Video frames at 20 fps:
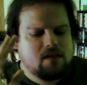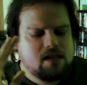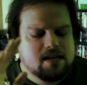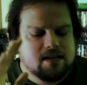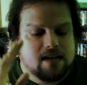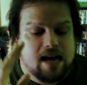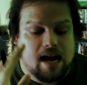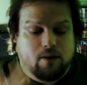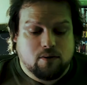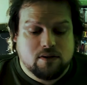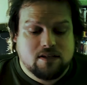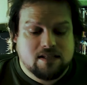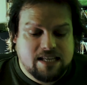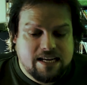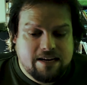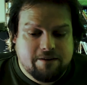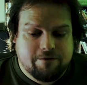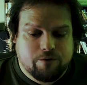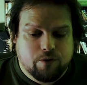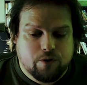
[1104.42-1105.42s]
I will
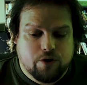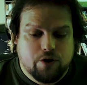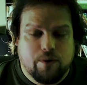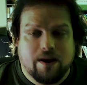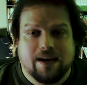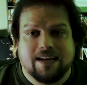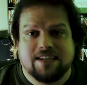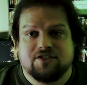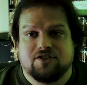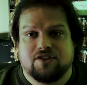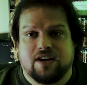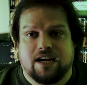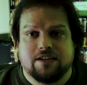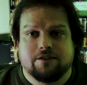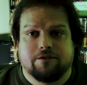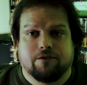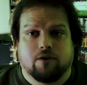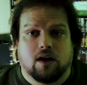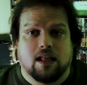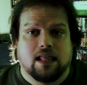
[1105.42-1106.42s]
delete it for you in exchange
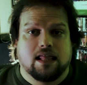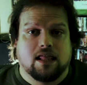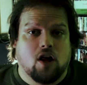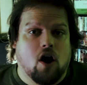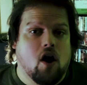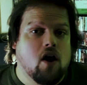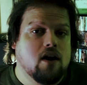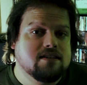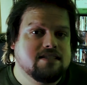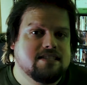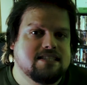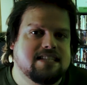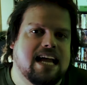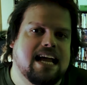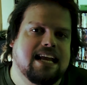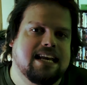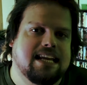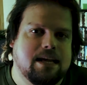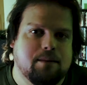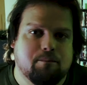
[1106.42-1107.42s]
for a
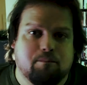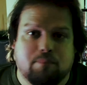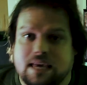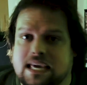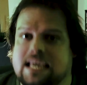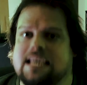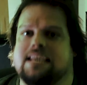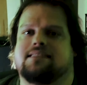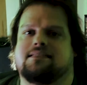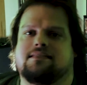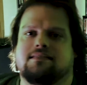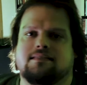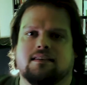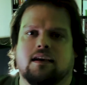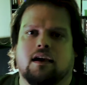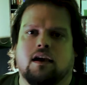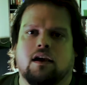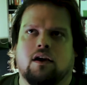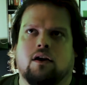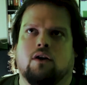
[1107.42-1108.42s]
long-standing peace
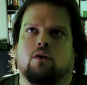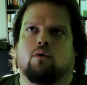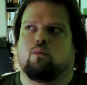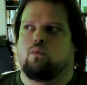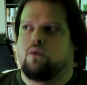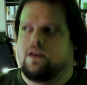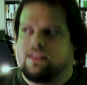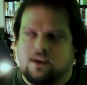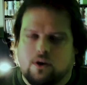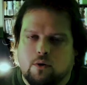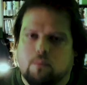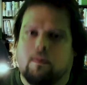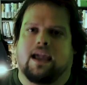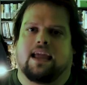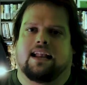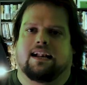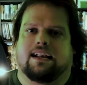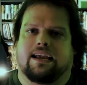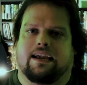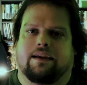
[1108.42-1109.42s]
with
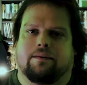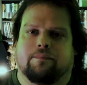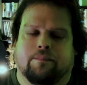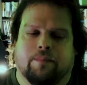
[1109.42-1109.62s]
humanity.